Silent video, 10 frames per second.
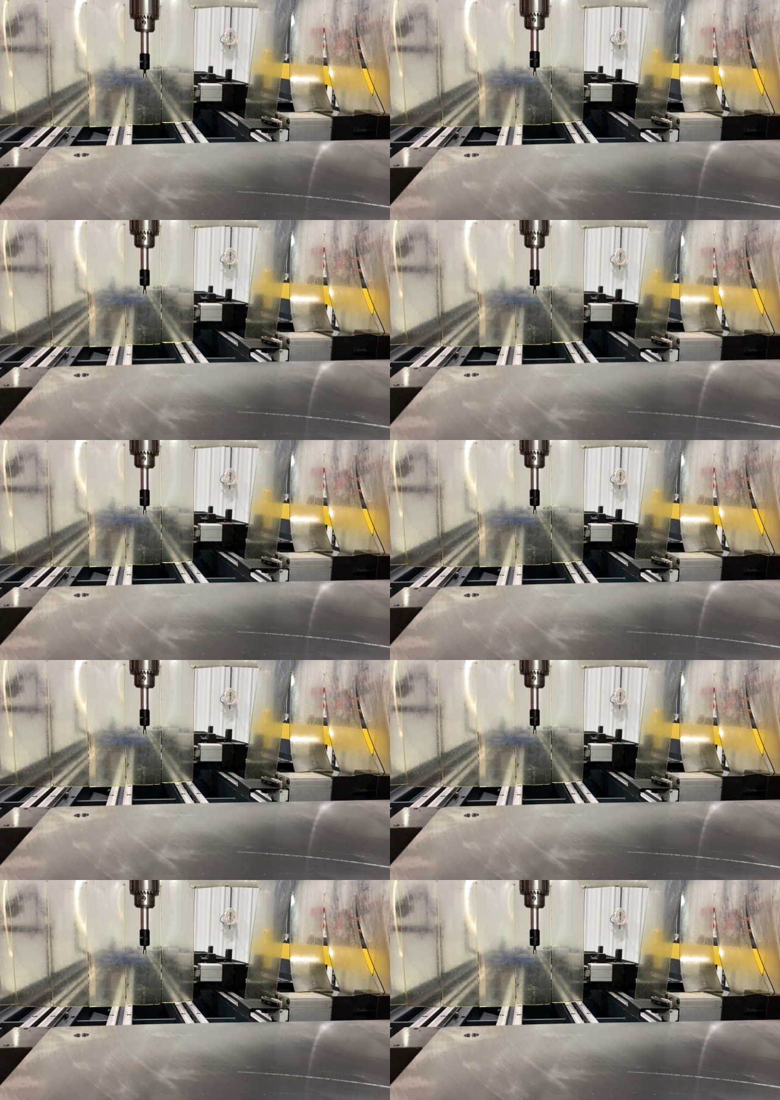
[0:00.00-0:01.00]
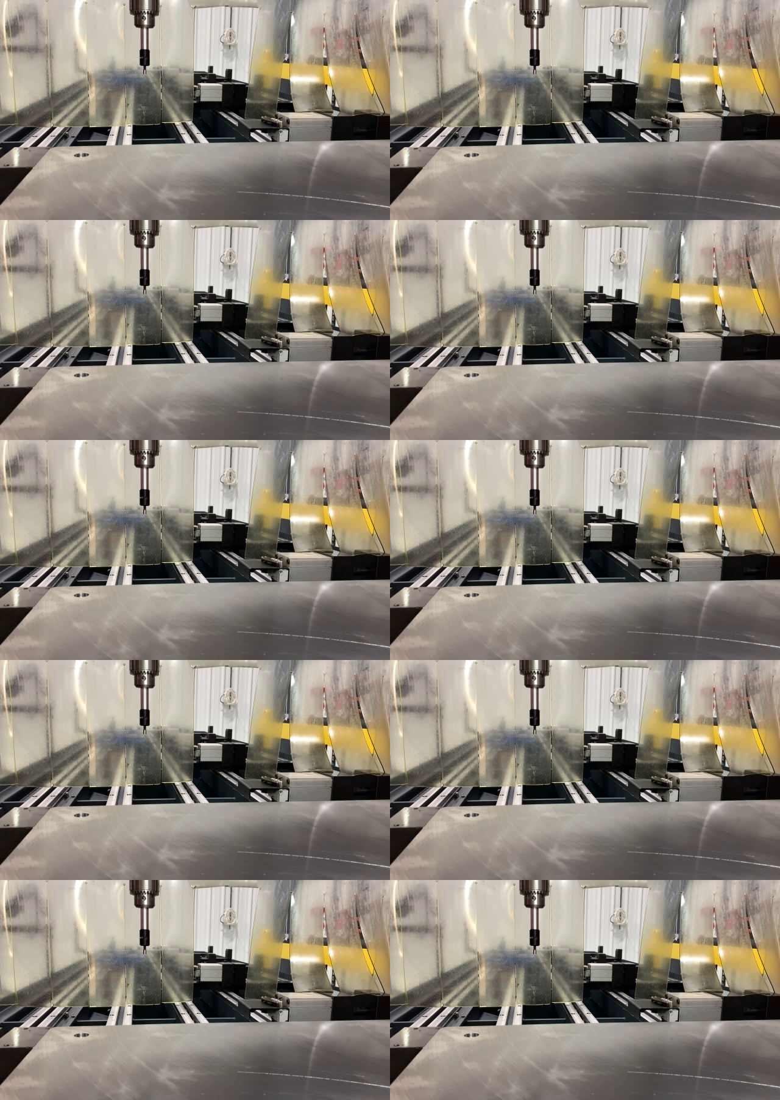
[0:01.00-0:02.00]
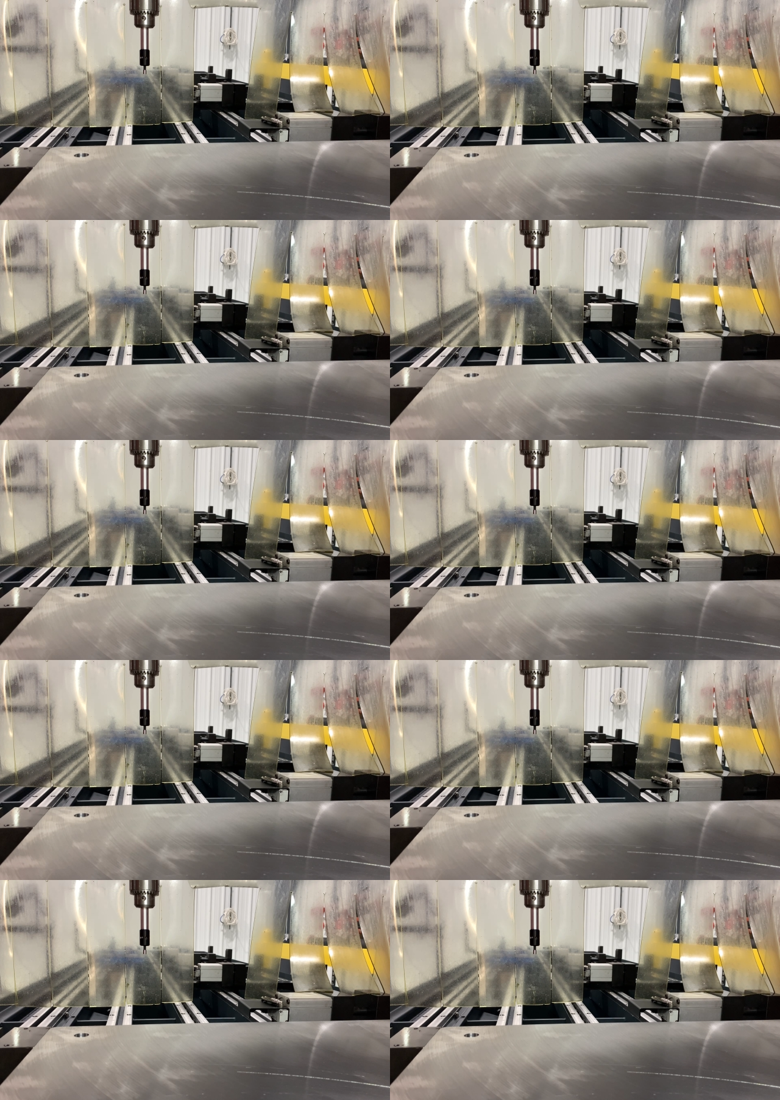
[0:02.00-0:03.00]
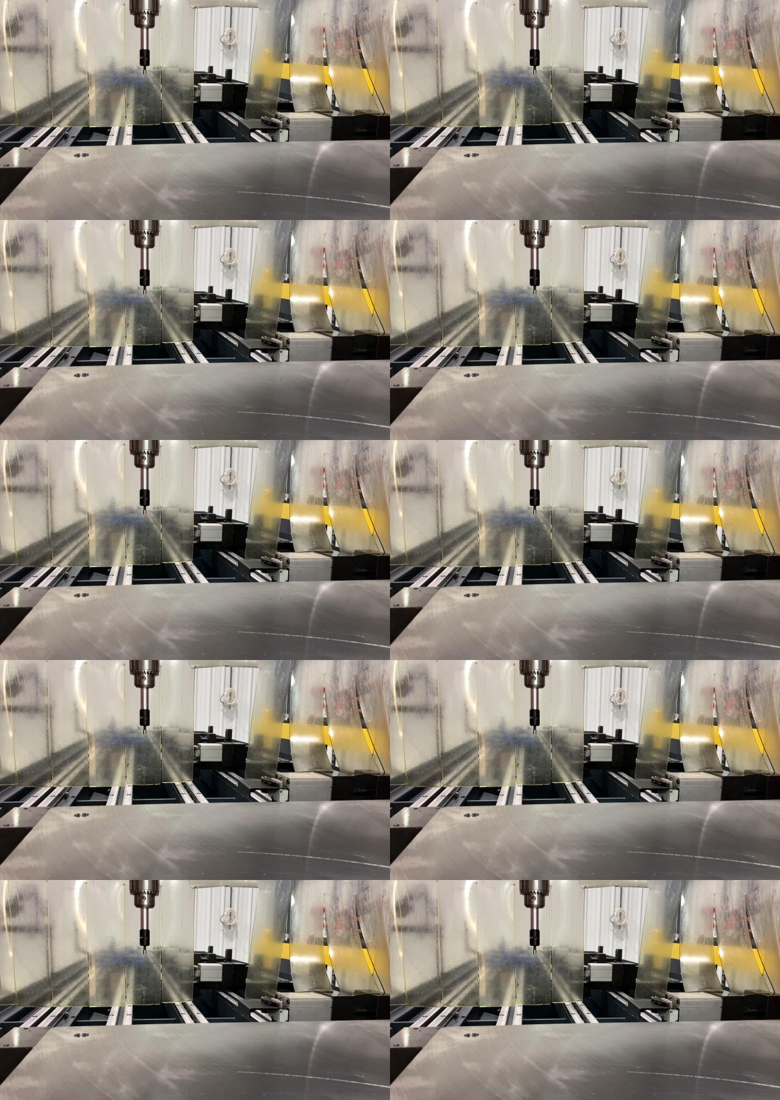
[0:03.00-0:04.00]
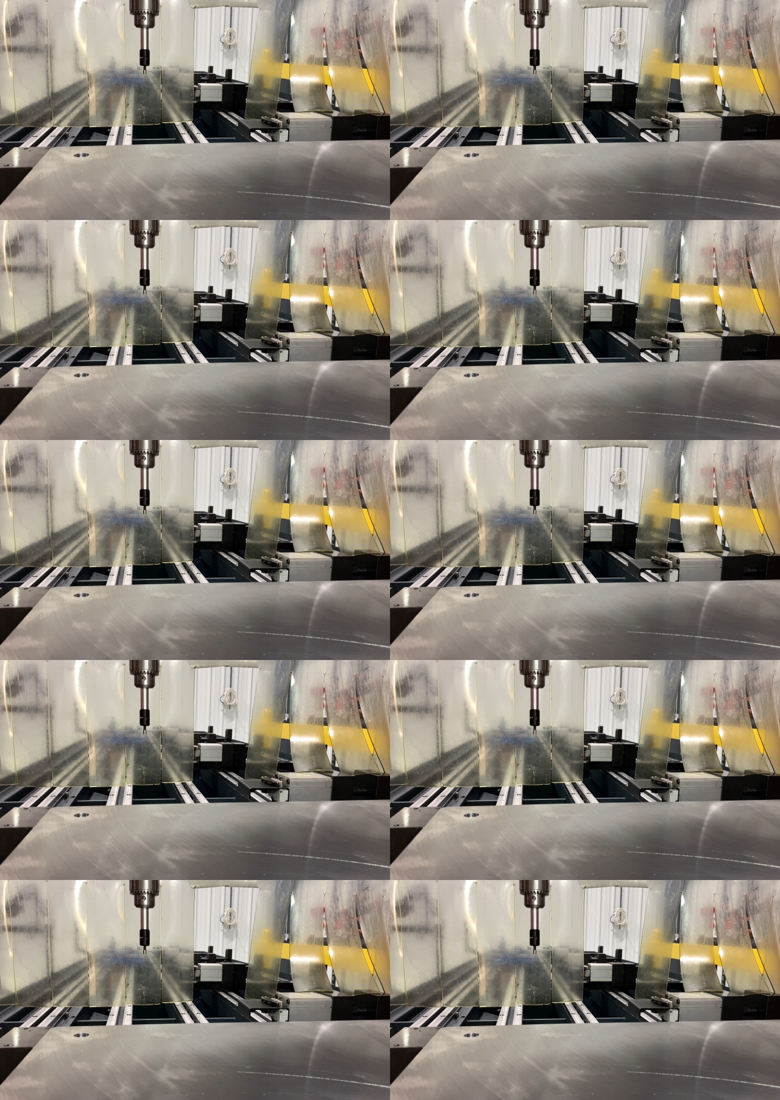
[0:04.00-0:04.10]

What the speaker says: (no speaker visible)